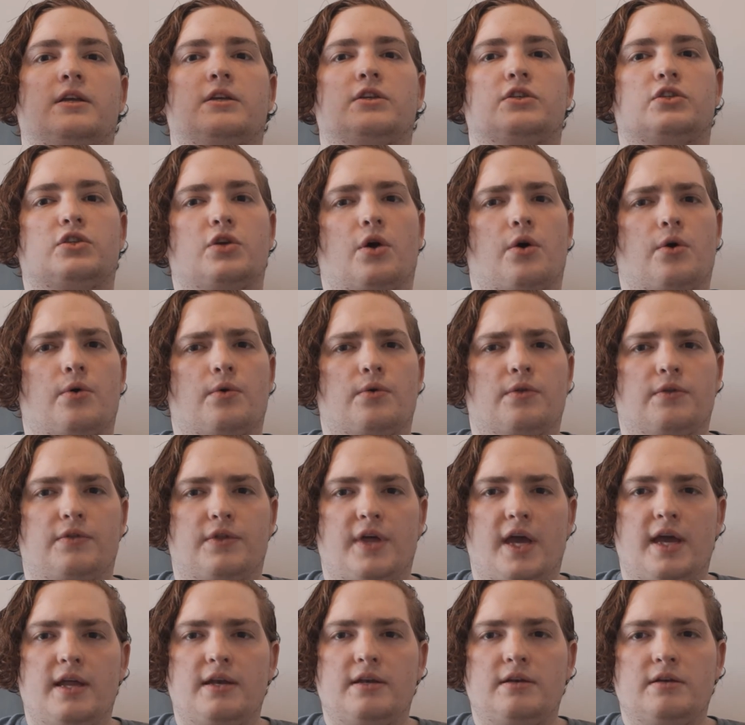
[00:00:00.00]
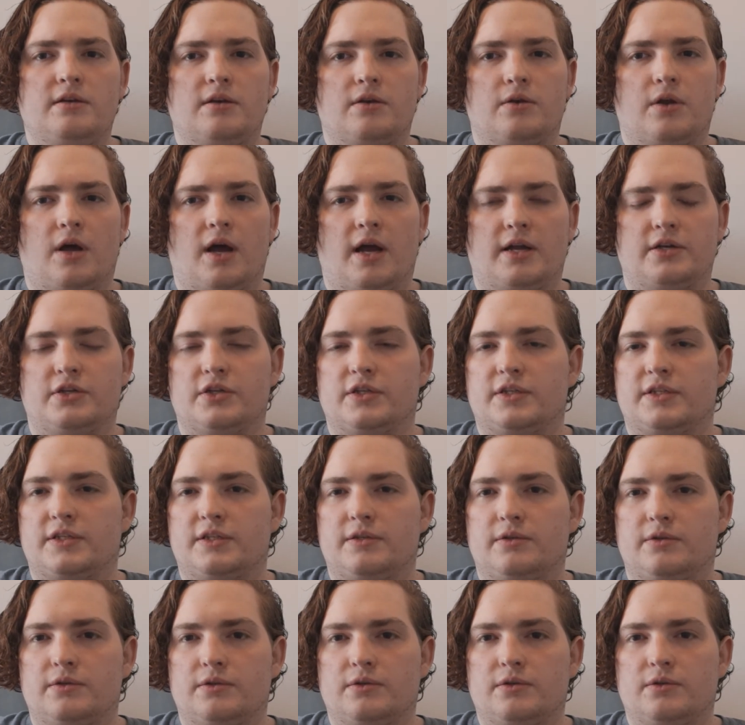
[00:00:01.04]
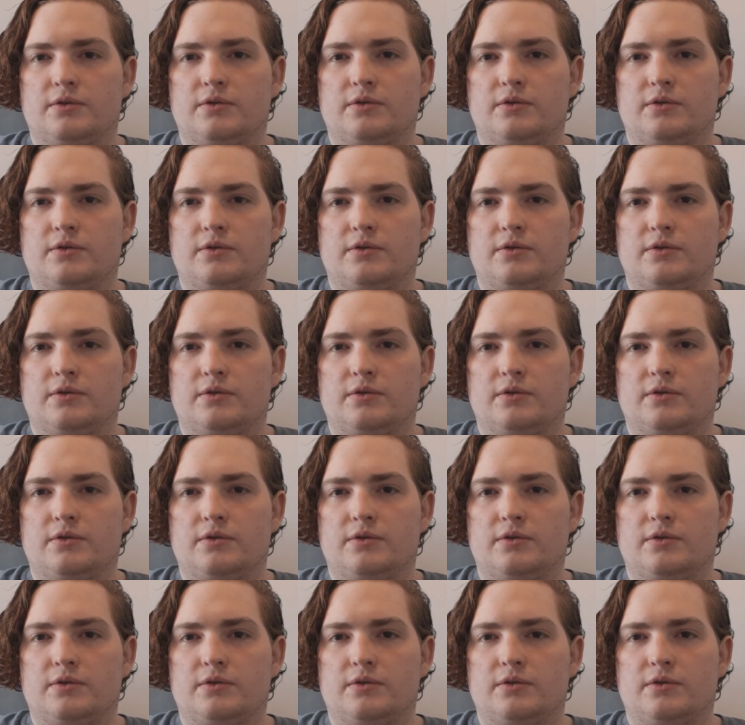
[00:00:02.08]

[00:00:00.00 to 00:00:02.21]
So then I just